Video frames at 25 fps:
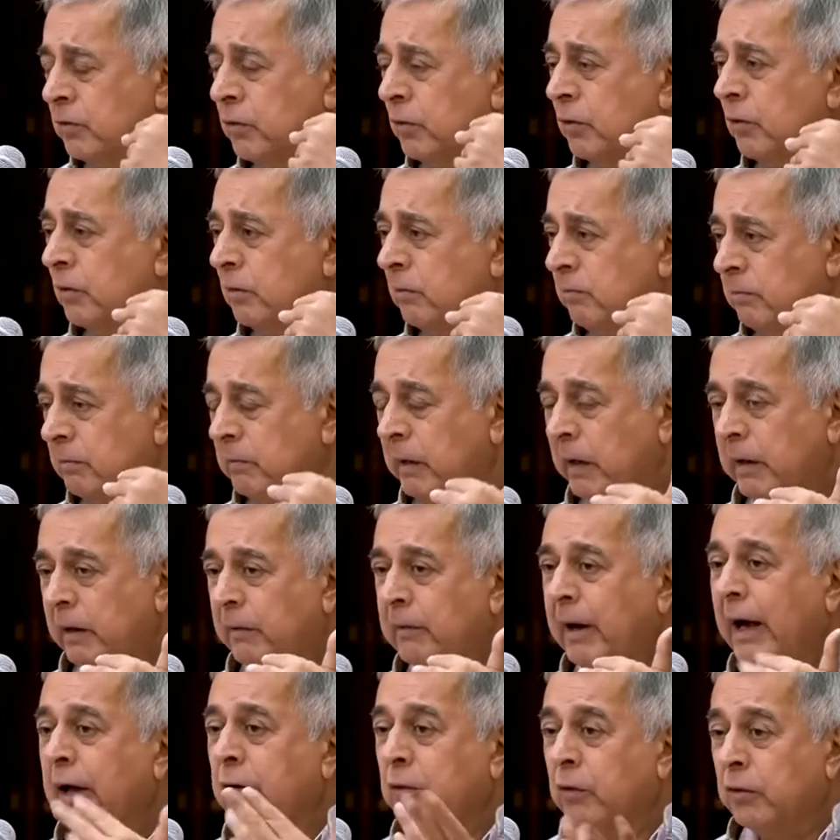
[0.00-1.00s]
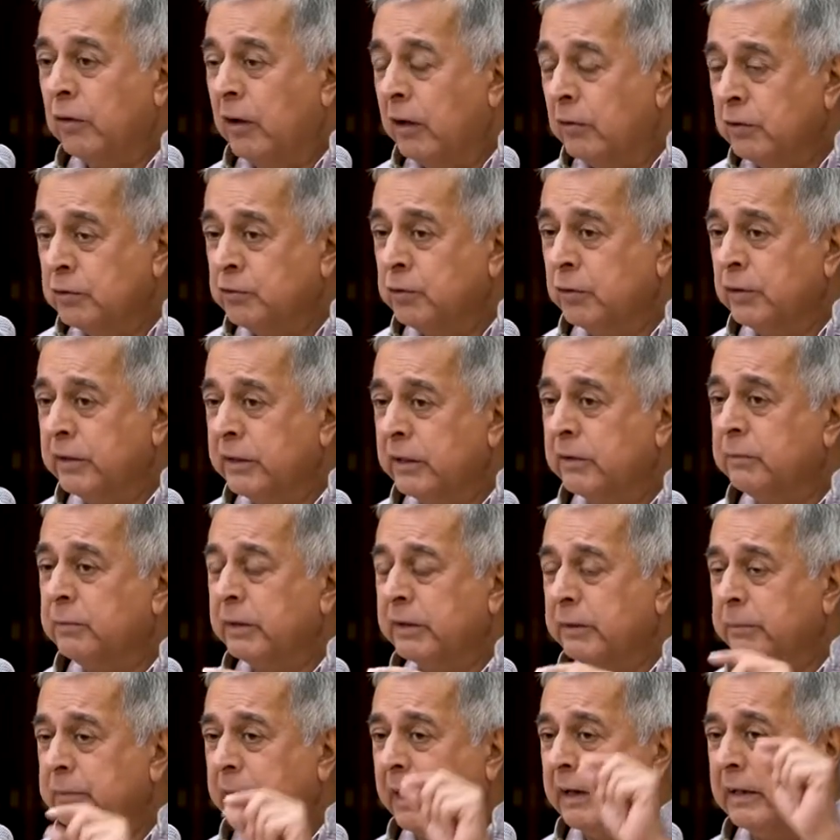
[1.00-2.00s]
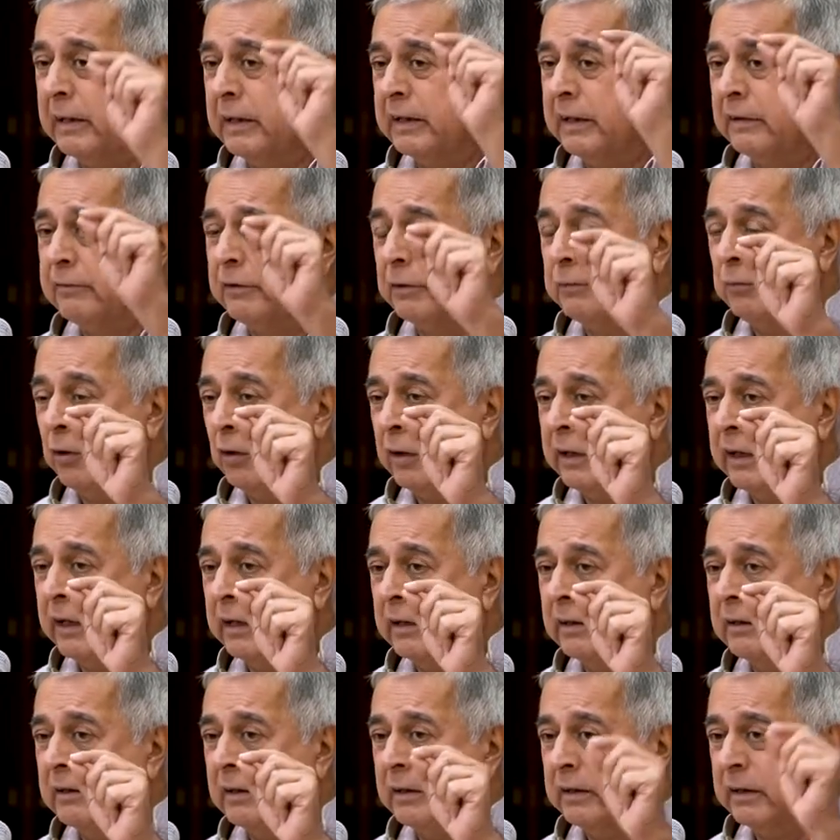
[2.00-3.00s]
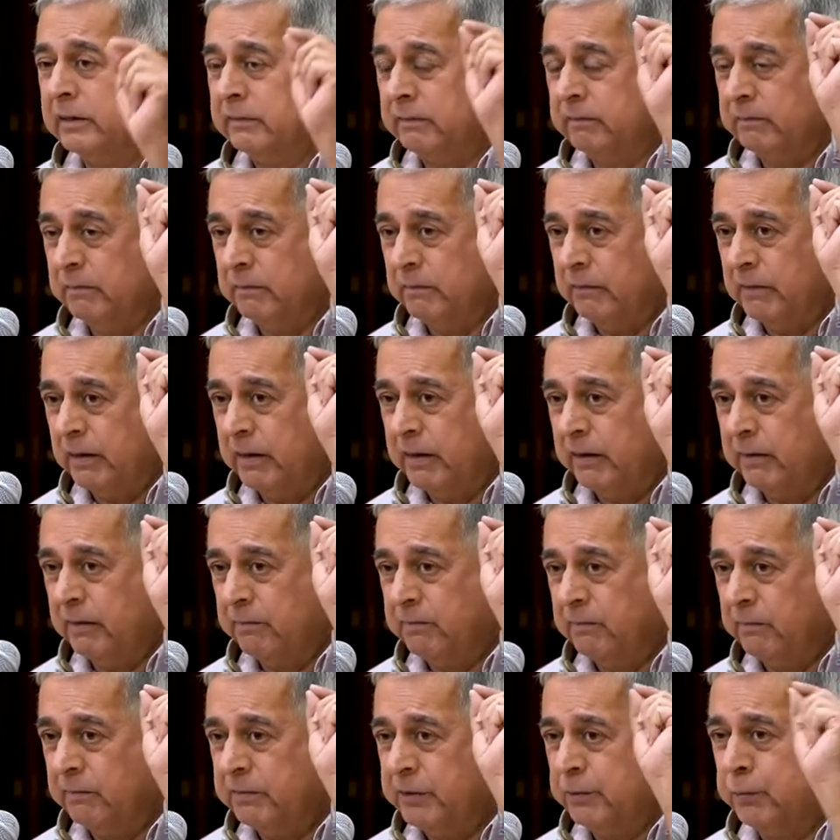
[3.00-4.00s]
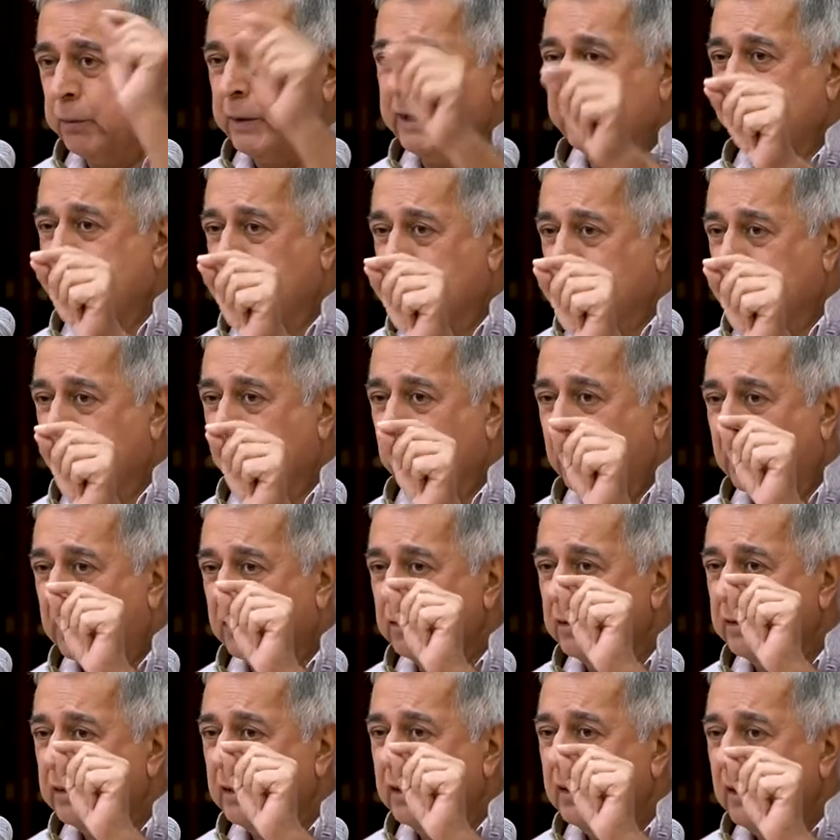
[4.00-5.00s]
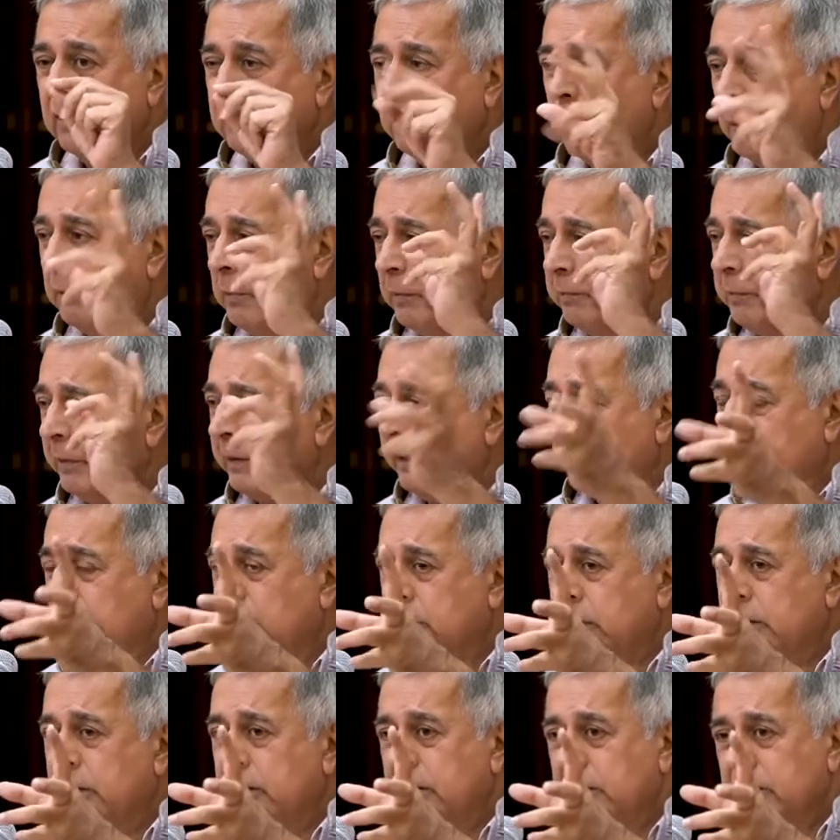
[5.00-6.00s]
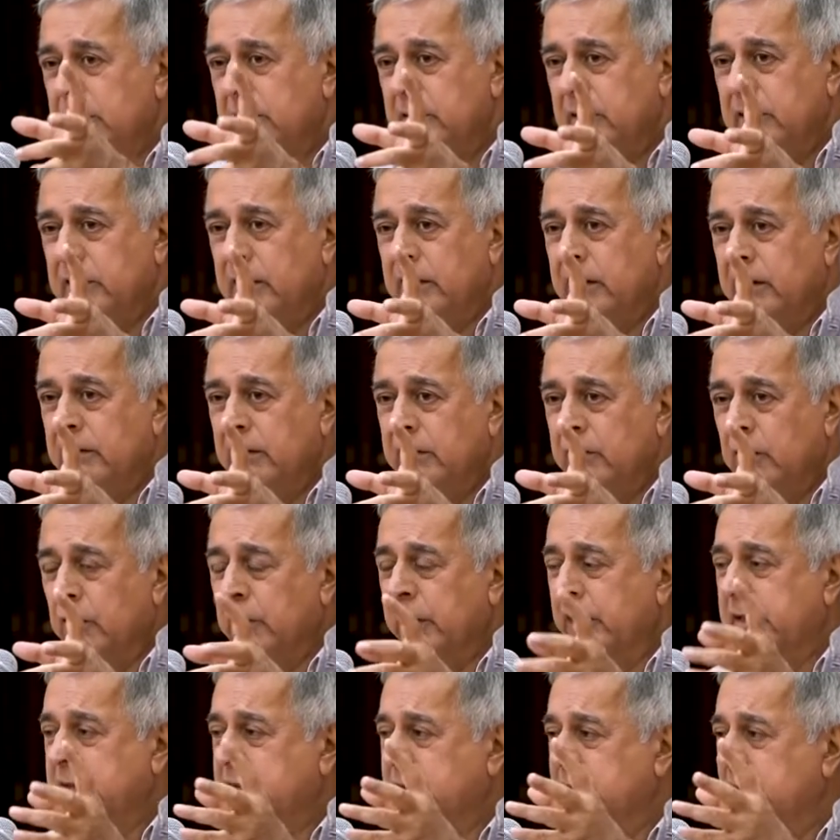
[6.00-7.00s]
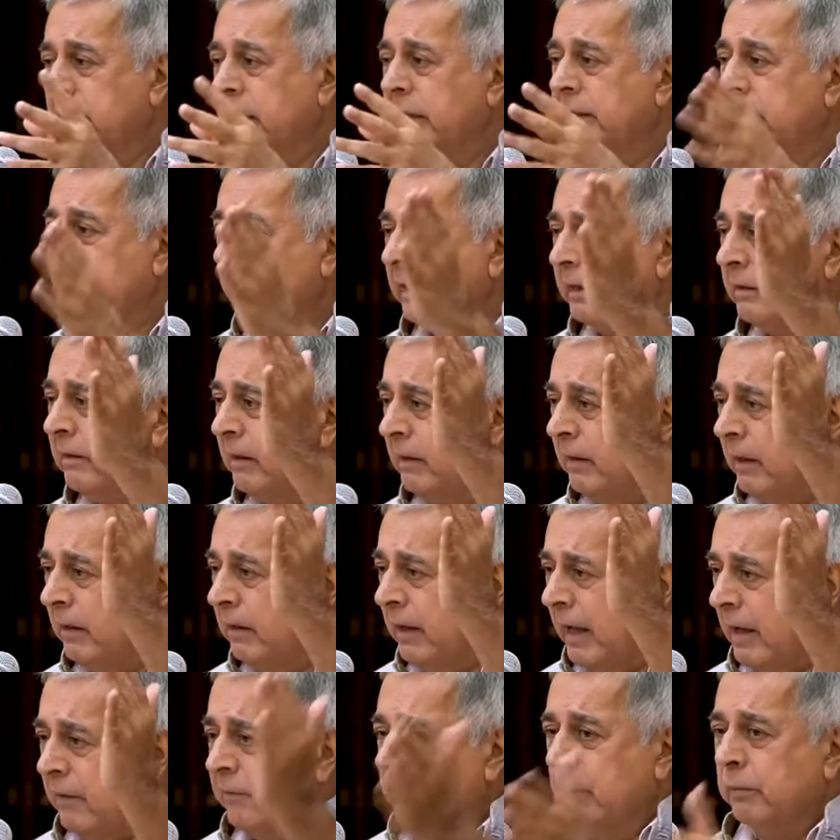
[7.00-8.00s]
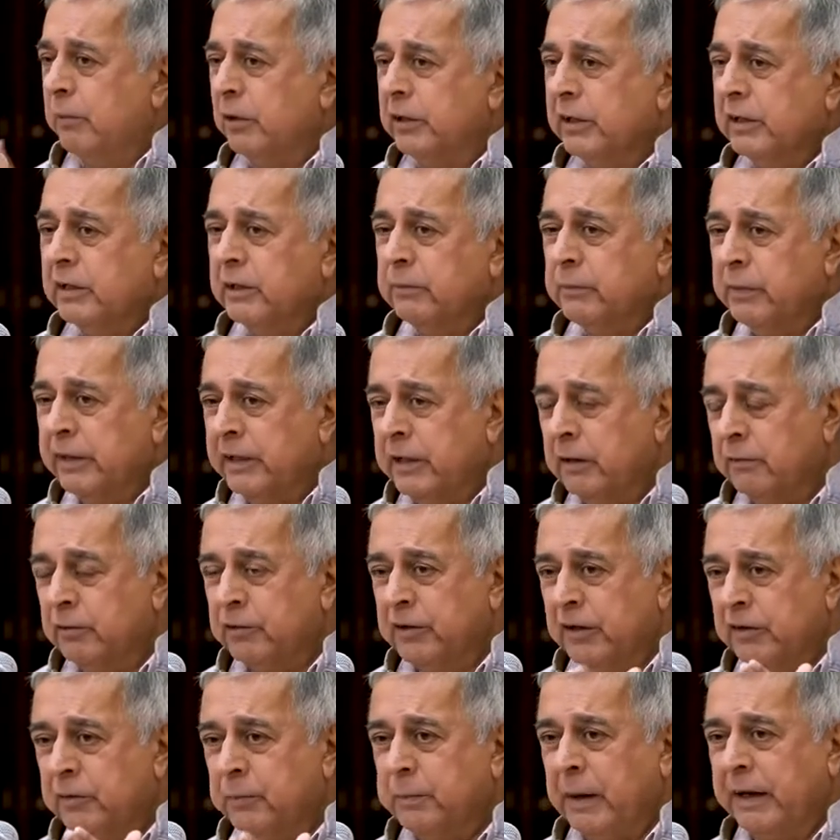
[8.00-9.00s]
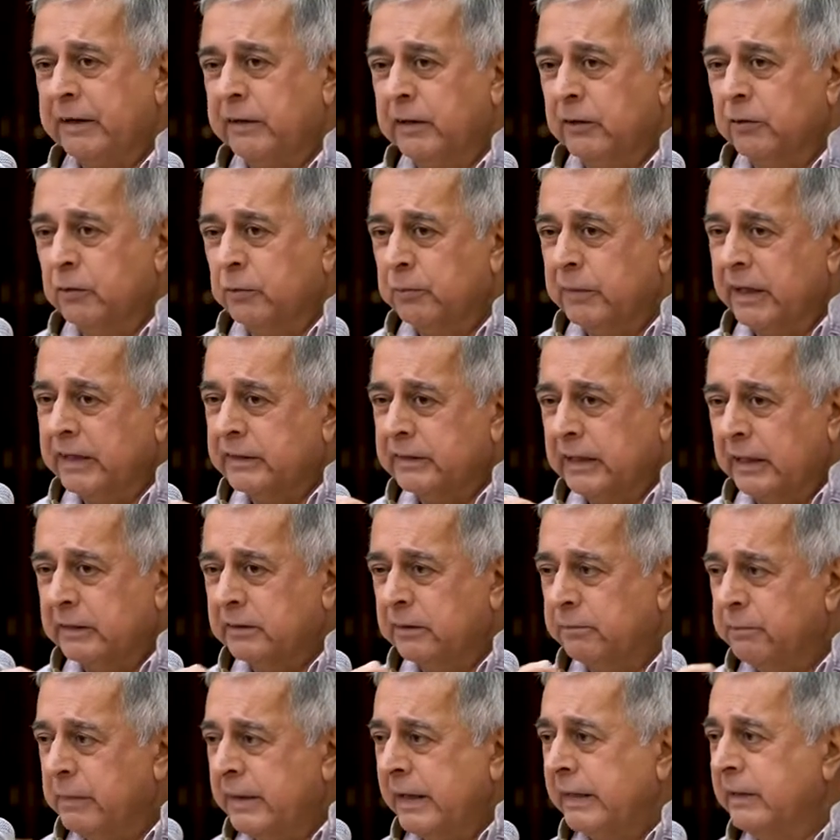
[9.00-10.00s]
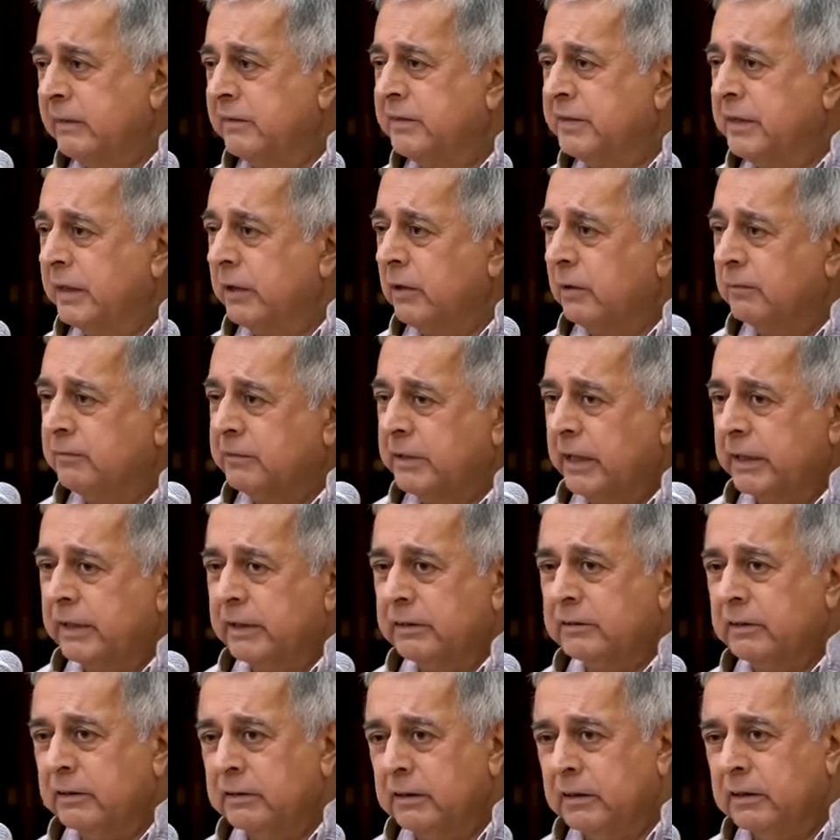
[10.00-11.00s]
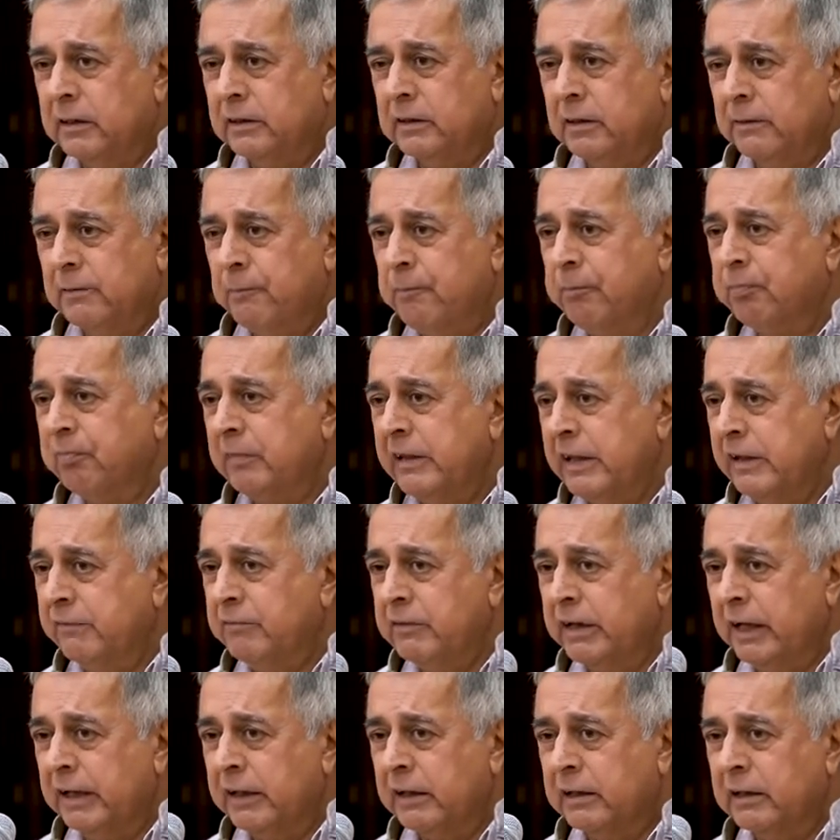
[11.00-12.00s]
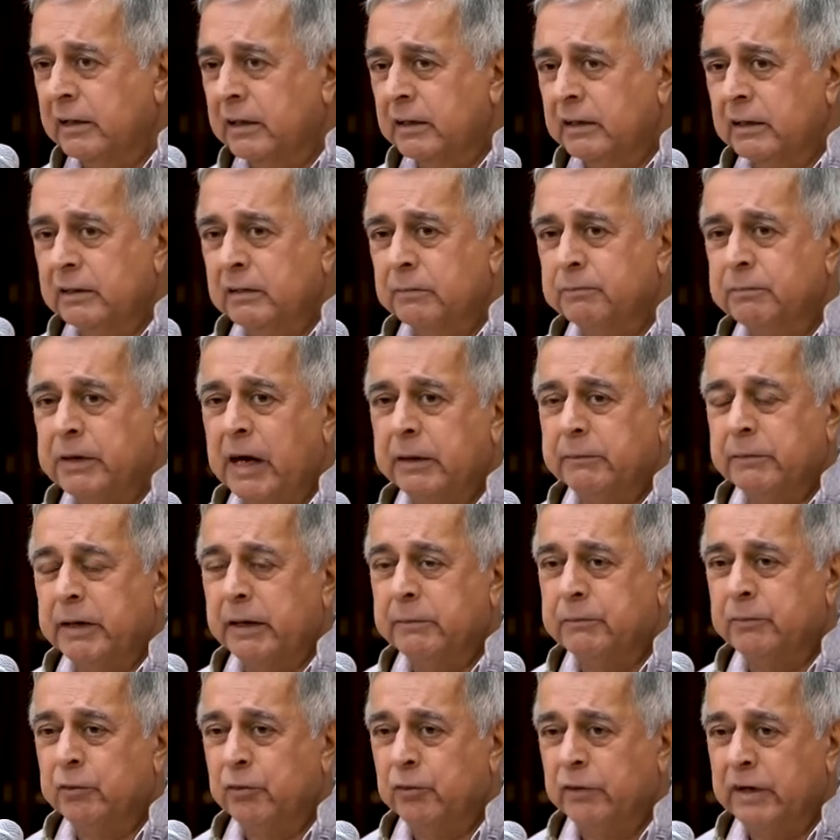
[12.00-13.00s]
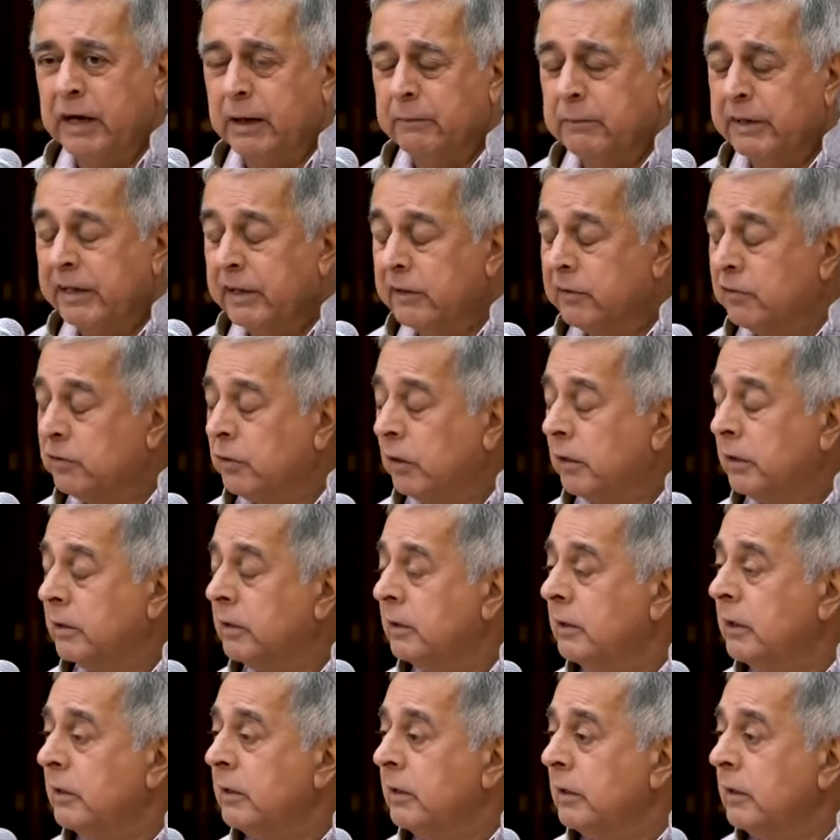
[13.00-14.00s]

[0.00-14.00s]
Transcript: So I don't know how true it is, but apparently every morning a tweet would go out from a particular location, and then everybody in the media was expected to make that the mainstay of their evening primetime programming and so on.